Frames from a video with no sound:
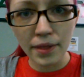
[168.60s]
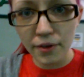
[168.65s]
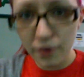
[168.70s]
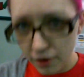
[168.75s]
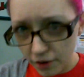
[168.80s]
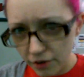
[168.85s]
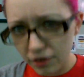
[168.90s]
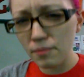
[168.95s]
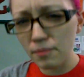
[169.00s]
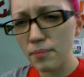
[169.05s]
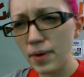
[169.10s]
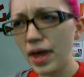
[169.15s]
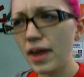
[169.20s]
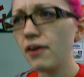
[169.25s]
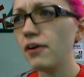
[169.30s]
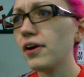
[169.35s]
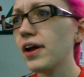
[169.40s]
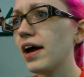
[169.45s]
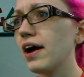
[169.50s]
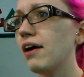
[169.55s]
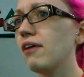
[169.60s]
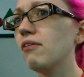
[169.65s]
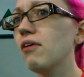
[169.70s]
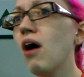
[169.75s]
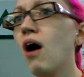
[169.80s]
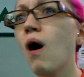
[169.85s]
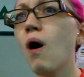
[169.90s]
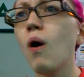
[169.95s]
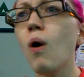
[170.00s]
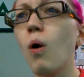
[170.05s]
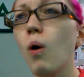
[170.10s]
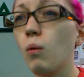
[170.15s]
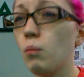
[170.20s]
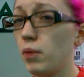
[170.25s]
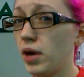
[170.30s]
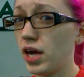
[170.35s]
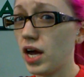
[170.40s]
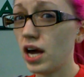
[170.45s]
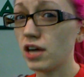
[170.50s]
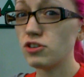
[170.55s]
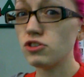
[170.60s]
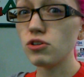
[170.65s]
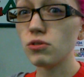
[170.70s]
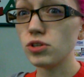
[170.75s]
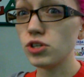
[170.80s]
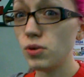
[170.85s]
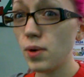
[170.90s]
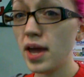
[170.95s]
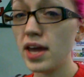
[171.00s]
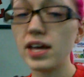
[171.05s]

You're, you're better now. Oh my God, don't you